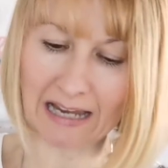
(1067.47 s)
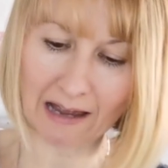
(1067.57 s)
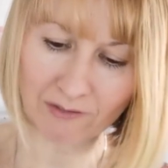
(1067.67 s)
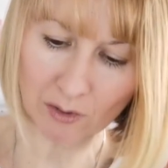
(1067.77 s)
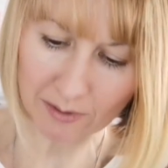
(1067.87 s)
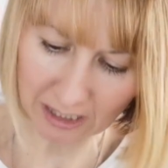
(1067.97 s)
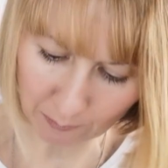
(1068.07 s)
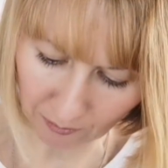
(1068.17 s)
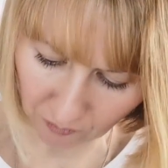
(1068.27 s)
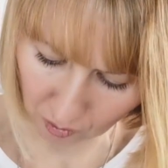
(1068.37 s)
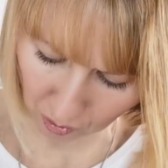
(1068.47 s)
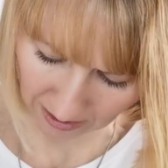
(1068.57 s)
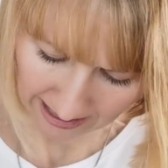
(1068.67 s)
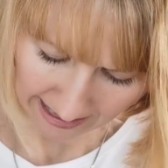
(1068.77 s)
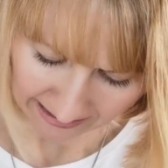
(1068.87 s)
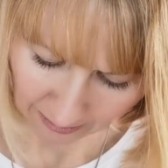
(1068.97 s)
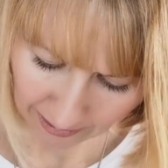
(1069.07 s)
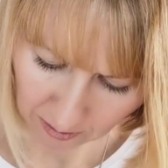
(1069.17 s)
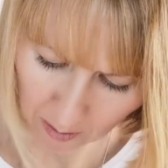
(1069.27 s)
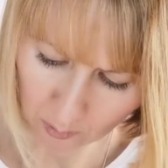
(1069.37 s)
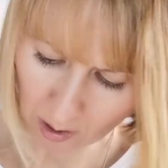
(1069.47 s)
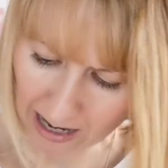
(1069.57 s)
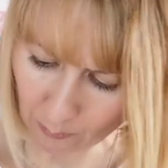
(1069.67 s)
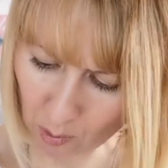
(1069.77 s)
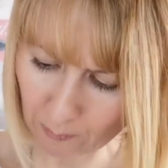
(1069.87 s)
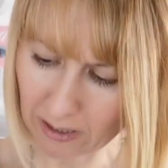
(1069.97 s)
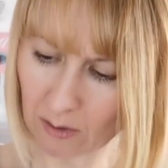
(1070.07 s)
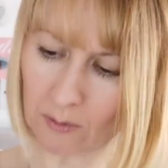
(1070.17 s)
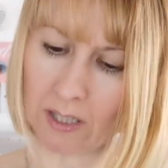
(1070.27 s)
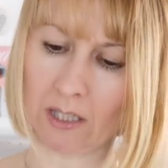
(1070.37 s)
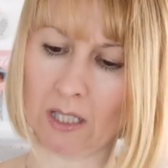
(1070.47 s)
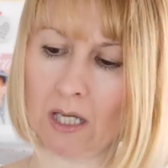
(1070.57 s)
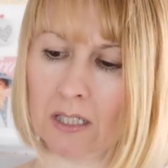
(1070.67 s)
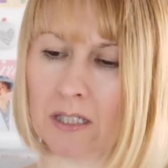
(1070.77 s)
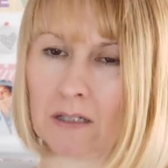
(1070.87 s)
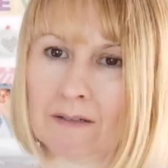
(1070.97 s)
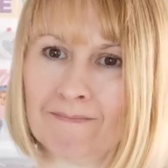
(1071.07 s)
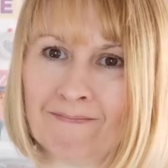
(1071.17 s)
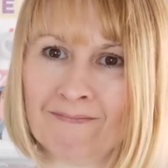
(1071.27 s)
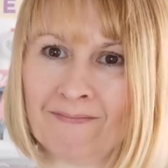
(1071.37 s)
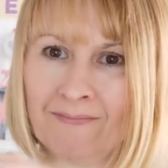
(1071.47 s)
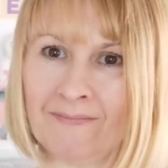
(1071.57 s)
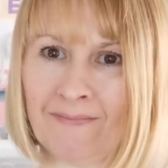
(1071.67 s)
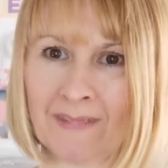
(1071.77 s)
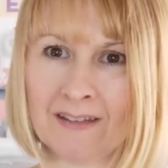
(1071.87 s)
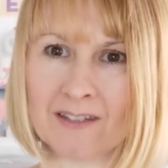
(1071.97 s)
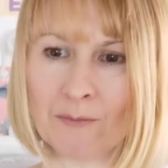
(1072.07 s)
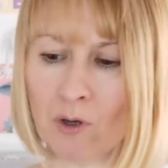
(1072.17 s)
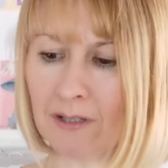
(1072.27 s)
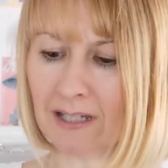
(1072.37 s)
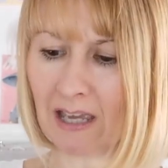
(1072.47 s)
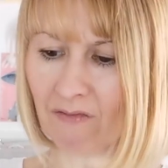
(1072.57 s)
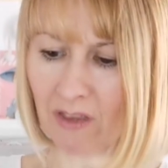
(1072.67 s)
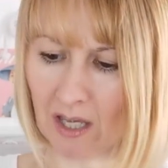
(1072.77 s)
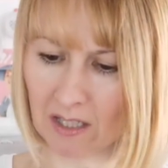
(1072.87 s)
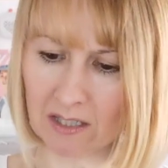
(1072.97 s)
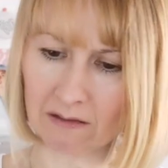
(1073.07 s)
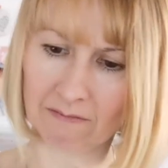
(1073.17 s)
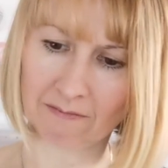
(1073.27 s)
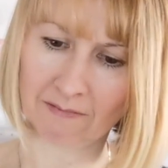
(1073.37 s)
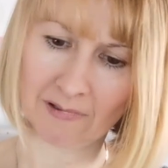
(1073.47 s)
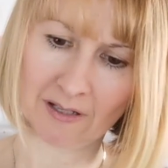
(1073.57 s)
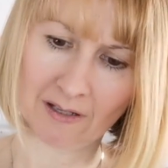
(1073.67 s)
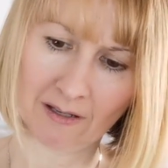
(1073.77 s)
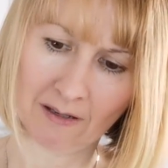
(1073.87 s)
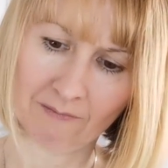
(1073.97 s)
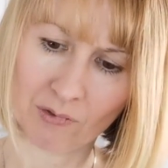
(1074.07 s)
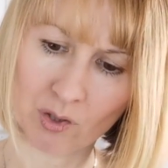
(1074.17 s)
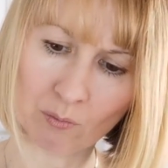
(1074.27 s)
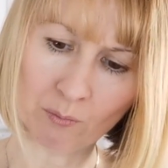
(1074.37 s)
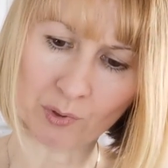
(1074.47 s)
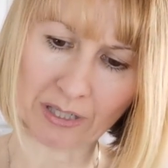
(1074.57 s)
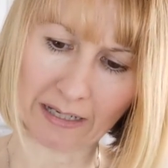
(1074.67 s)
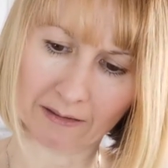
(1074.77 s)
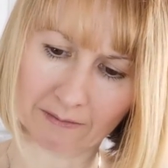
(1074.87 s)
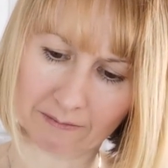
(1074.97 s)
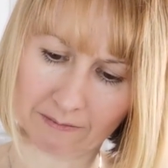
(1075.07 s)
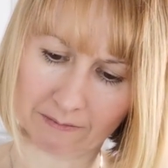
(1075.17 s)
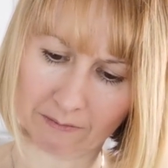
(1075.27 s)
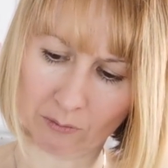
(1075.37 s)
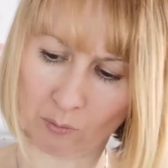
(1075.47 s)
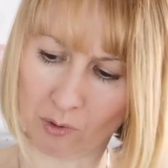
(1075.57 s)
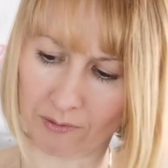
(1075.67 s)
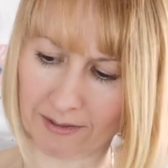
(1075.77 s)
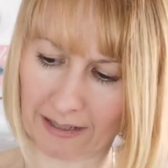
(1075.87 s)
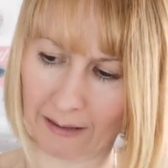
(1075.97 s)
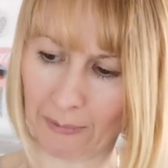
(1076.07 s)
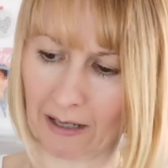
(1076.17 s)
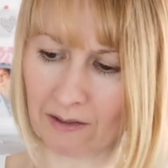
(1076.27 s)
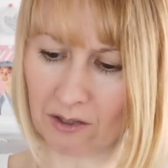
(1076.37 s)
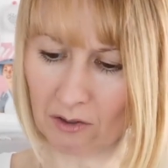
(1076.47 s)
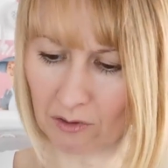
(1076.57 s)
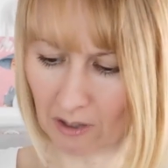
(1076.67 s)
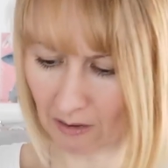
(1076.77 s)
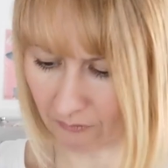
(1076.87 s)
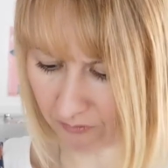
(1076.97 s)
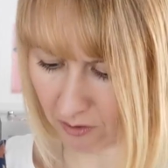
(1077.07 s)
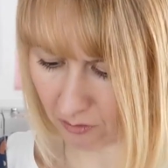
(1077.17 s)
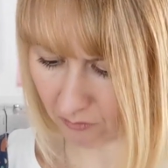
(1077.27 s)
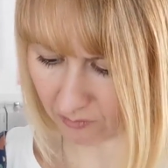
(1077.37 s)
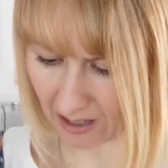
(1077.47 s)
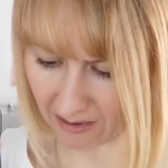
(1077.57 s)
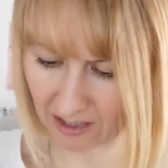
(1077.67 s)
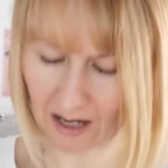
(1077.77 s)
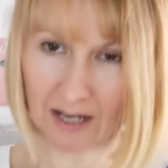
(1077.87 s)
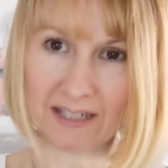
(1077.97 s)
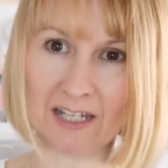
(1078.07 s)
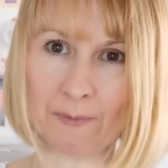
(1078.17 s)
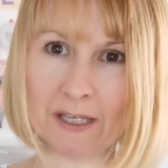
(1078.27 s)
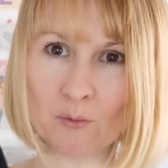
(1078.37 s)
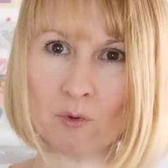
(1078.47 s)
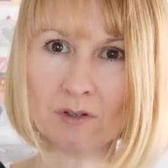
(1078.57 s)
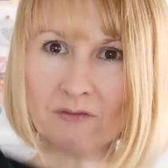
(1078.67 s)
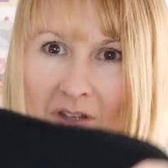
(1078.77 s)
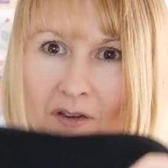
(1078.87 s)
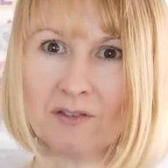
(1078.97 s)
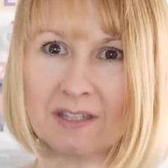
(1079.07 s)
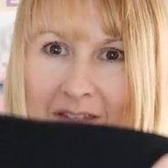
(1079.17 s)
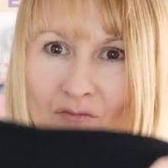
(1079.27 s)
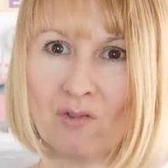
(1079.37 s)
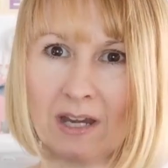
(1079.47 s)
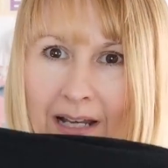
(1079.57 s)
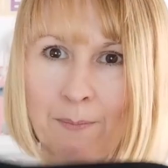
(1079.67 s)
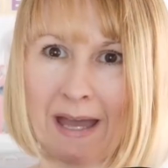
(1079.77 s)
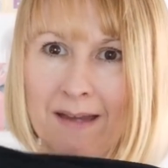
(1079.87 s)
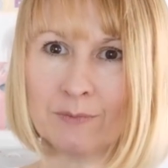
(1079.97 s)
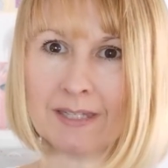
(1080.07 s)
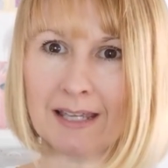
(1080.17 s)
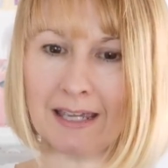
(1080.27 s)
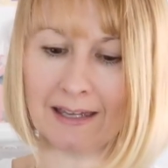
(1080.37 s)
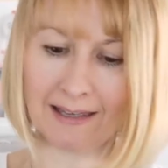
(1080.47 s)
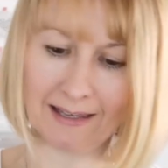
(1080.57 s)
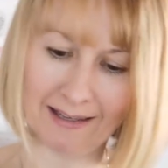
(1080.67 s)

Now I've used this before. Now I know I won't be using this. So I'm going to gift this for somebody will want it, but I don't know if you get the idea, but it's one of those that's really bouncy.